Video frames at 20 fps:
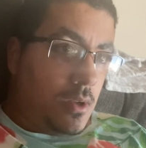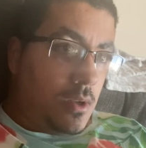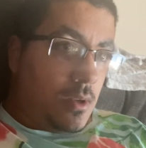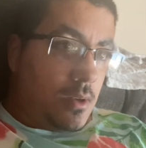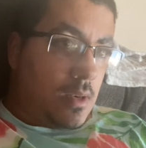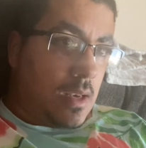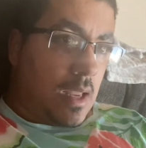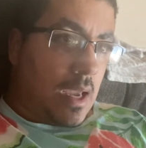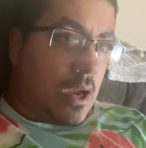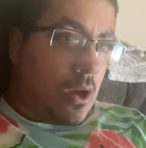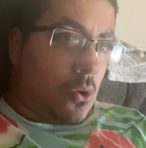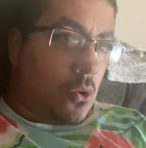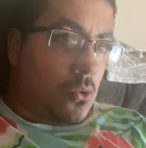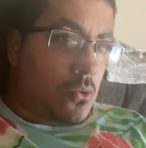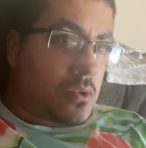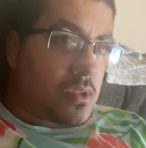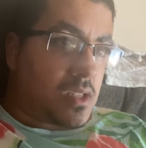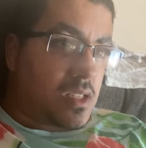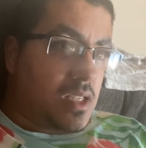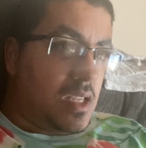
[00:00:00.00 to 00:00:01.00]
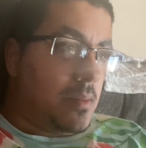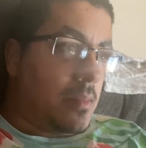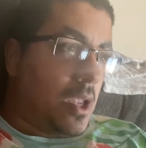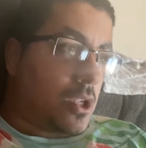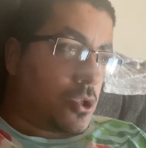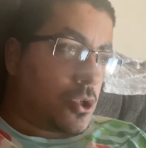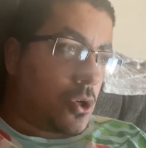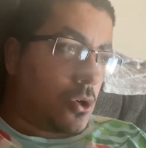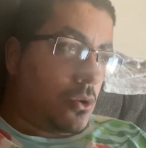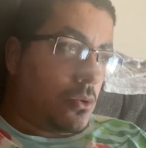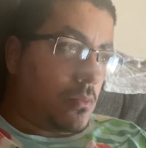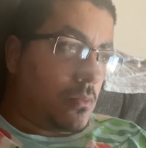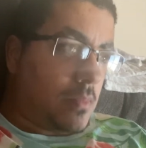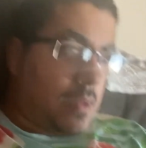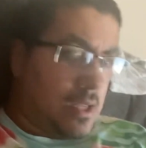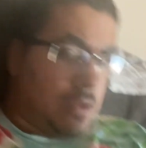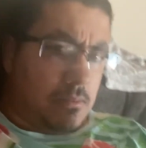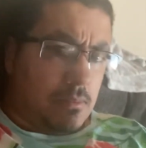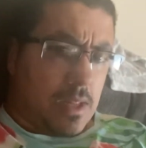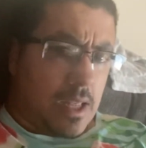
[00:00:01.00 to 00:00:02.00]
Now, C major,
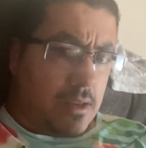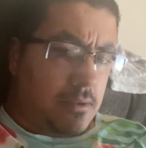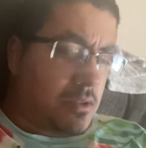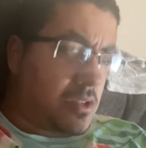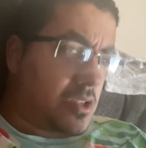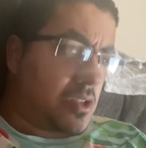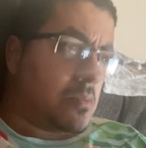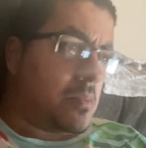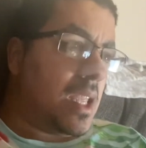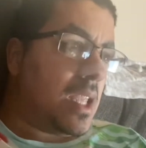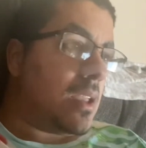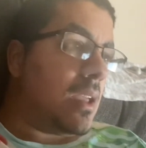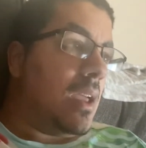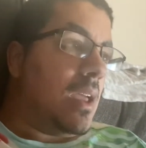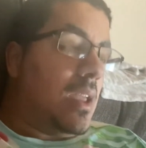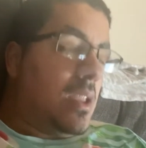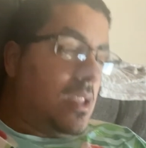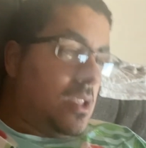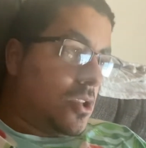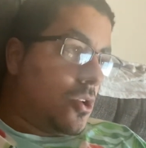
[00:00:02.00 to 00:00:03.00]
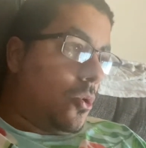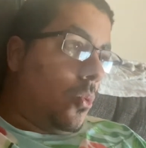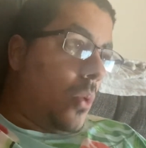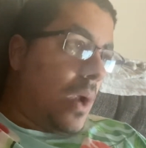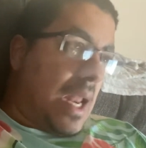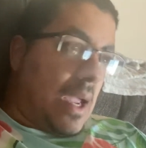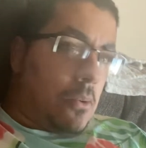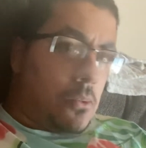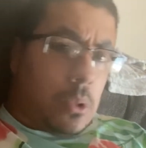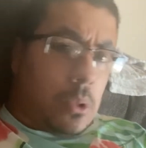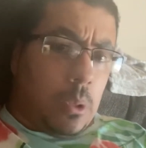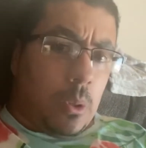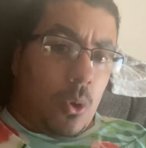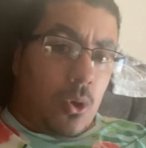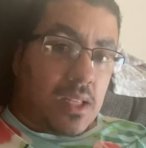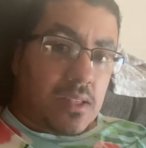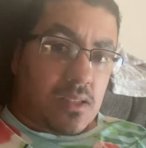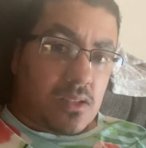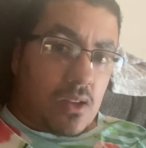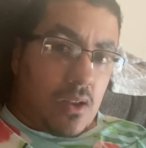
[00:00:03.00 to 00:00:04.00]
that to me, when I would look
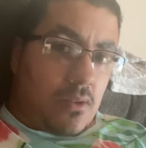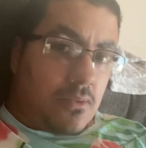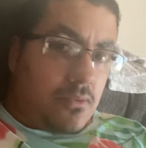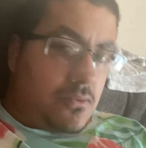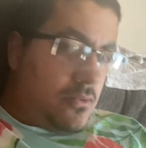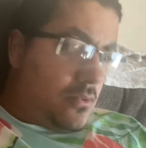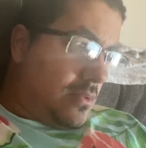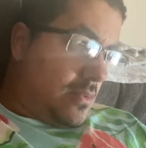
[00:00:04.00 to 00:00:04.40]
at stuff,